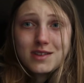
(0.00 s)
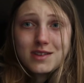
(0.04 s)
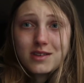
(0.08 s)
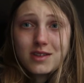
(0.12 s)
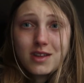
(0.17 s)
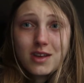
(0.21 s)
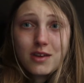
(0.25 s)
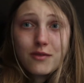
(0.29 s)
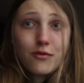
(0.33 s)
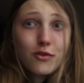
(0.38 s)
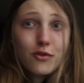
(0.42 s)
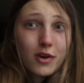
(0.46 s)

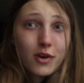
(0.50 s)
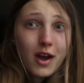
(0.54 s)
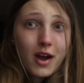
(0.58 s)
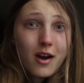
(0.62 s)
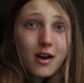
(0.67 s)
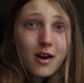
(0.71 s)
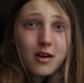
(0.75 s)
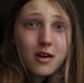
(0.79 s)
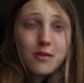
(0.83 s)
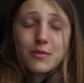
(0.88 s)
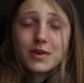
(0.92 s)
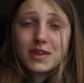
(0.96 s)
nothing for
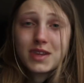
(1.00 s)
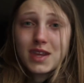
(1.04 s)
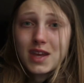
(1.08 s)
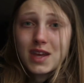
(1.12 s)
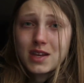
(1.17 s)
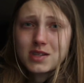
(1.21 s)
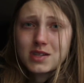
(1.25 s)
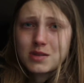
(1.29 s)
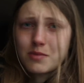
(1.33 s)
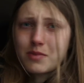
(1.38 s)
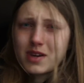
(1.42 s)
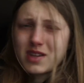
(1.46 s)
her, but
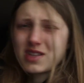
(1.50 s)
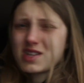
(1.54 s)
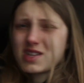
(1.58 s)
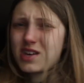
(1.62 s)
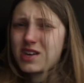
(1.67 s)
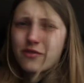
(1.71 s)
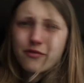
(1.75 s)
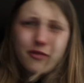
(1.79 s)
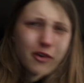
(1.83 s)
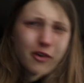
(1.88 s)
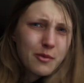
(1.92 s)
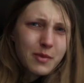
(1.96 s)
it's a big
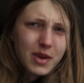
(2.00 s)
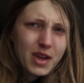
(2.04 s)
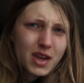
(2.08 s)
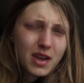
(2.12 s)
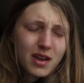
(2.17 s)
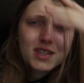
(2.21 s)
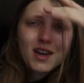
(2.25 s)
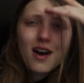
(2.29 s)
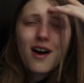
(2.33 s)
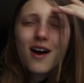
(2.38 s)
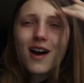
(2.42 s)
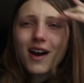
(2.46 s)
deal for me.
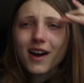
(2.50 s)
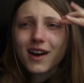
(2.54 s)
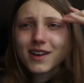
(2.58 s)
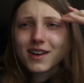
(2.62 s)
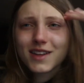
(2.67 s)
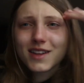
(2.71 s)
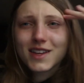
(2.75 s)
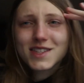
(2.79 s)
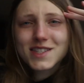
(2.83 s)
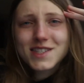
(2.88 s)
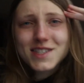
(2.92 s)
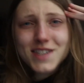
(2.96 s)
It's
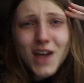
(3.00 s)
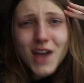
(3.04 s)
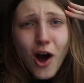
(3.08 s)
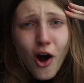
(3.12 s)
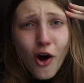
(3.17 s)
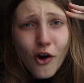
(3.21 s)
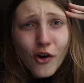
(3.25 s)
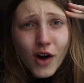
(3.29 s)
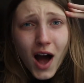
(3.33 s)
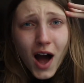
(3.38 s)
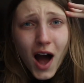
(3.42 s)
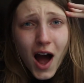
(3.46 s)
hard, it's
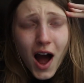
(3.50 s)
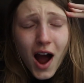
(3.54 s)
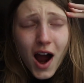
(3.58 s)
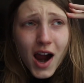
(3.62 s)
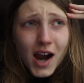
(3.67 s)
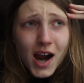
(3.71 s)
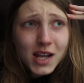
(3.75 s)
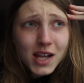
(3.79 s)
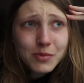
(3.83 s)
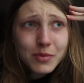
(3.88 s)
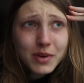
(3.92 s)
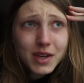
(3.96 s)
so
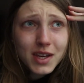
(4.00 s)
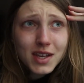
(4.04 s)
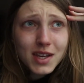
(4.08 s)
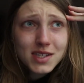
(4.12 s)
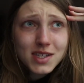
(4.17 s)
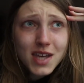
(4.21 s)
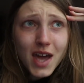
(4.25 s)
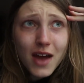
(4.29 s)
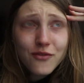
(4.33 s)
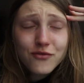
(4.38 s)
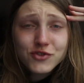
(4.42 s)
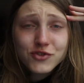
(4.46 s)
hard,
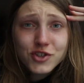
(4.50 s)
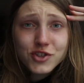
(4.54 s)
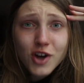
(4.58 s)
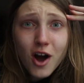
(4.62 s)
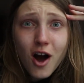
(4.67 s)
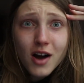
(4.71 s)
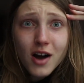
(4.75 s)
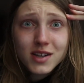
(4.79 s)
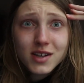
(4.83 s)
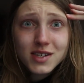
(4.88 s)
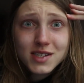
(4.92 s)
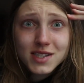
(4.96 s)
because if
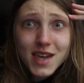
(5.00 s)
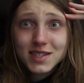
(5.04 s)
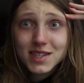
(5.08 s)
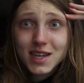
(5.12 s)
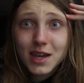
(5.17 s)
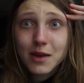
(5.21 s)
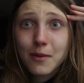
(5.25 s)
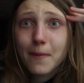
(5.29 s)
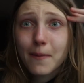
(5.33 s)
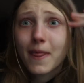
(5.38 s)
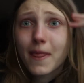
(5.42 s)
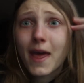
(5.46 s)

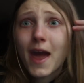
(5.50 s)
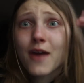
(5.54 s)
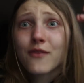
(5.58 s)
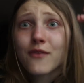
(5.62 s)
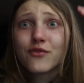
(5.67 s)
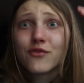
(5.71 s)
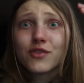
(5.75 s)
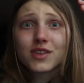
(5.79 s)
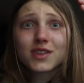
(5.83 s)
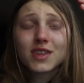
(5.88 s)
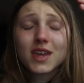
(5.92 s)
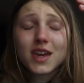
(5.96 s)
toxic
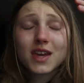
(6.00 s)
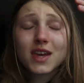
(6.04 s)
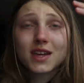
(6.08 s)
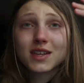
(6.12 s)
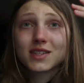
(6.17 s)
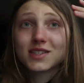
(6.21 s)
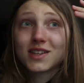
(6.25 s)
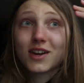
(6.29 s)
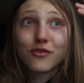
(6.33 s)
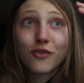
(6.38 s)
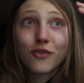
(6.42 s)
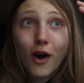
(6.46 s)
everything
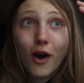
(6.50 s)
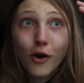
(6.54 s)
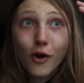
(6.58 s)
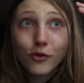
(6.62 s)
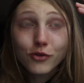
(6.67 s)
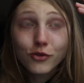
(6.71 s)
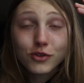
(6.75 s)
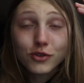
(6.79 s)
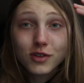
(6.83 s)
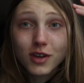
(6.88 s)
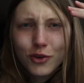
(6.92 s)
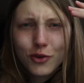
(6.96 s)
is
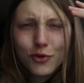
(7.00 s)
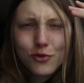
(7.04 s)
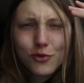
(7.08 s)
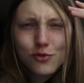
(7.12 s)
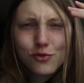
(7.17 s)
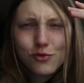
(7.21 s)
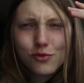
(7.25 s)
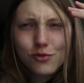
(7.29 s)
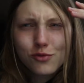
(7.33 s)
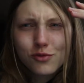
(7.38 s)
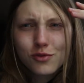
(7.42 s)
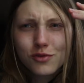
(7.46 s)
around
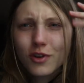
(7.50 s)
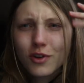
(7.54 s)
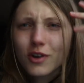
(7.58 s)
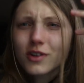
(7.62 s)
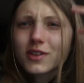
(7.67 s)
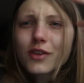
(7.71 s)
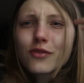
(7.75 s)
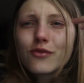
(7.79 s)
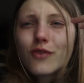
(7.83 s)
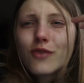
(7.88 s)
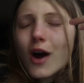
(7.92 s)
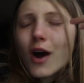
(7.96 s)
you,
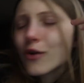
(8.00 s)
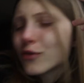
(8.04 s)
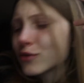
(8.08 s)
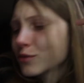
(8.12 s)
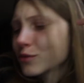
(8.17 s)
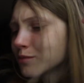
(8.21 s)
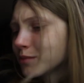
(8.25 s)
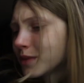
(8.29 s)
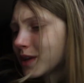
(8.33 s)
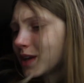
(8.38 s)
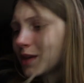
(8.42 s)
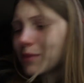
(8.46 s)
not
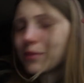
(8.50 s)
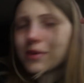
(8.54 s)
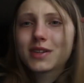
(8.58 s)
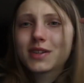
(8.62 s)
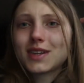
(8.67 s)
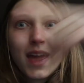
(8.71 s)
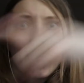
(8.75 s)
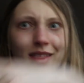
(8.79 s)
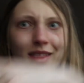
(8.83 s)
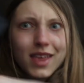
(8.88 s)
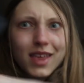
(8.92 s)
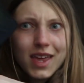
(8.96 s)
around me, but
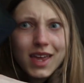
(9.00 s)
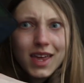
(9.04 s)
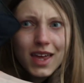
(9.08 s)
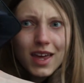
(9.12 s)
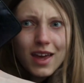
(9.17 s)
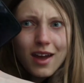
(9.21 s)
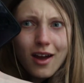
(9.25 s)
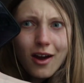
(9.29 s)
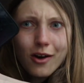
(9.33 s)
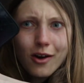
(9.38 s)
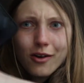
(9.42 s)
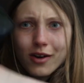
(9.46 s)
in
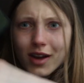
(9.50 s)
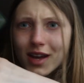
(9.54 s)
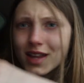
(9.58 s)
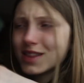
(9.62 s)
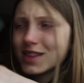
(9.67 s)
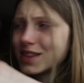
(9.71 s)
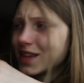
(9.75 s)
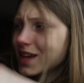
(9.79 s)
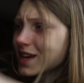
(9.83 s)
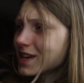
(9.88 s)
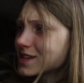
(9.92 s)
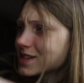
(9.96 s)
here,
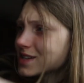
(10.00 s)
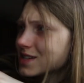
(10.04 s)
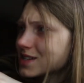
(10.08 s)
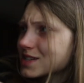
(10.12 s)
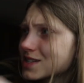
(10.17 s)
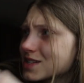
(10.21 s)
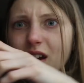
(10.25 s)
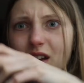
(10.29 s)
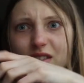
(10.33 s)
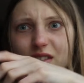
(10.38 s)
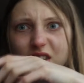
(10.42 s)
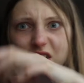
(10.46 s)
in
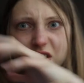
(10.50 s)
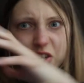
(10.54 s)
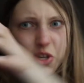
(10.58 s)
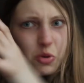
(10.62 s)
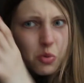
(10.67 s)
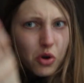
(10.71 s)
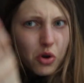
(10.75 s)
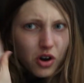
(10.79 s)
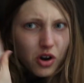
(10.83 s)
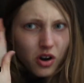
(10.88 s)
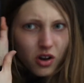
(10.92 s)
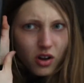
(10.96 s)
this
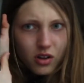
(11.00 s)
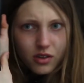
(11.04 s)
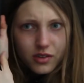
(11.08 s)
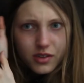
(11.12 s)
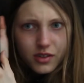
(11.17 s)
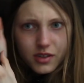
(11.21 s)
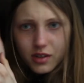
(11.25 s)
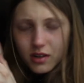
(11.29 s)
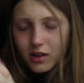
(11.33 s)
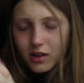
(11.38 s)
world.